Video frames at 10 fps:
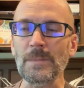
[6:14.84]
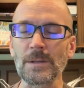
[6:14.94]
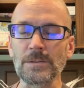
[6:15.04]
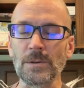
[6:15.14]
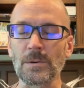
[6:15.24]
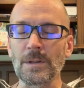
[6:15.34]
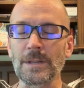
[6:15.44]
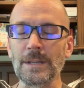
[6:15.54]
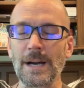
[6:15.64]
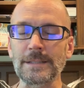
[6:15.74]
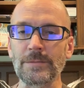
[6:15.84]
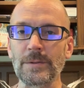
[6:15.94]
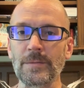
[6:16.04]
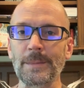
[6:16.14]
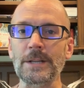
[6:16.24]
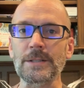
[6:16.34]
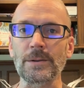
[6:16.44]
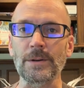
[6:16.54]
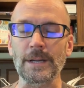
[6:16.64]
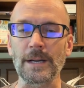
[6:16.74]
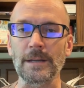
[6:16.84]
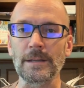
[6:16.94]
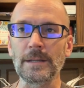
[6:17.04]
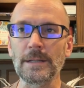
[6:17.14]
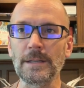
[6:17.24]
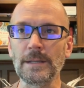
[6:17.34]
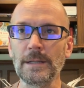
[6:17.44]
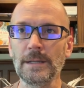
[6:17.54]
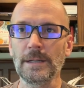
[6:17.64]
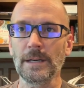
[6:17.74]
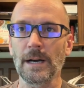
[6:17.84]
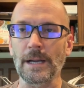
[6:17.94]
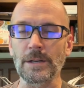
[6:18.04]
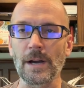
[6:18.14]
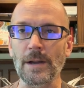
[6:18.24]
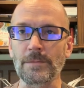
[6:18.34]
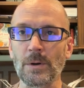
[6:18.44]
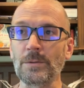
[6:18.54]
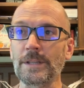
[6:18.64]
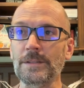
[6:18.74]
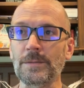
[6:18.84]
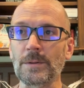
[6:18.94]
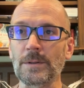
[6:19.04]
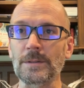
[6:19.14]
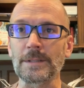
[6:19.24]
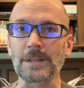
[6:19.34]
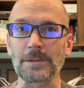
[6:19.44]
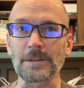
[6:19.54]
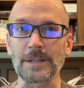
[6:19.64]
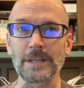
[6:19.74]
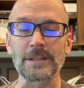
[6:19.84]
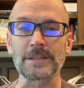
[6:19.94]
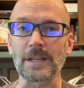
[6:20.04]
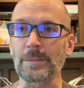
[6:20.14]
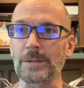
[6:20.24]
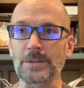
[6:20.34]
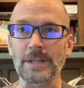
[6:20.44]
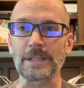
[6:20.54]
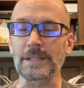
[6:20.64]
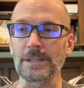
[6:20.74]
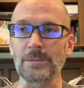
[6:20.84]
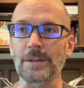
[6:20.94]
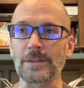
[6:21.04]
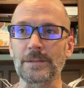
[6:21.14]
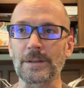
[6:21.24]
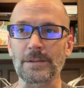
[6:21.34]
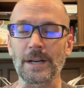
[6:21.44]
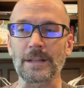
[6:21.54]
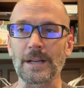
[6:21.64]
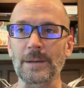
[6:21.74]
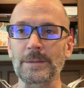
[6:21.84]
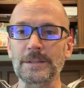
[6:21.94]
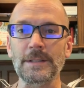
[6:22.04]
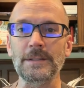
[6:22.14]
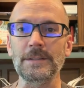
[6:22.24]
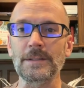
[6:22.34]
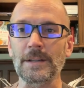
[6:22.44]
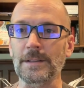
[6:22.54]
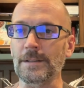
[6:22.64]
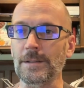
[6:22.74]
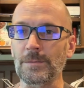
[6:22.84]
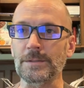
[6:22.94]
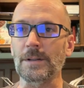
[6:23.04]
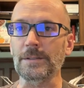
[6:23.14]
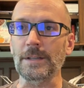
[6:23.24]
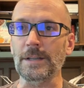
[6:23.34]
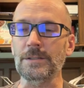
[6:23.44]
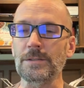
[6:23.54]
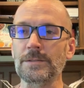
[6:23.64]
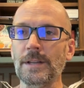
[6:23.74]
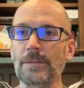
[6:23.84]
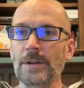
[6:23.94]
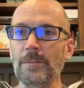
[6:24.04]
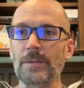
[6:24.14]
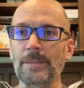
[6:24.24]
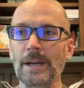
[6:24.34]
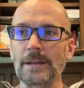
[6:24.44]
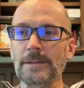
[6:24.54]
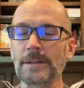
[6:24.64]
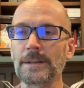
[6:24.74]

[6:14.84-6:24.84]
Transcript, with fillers: So lots of inflammation going on. I, I've known this for, you know, the years that I've been trying to deal with the chronic Lyme disease and then the resulting issues that have come from that.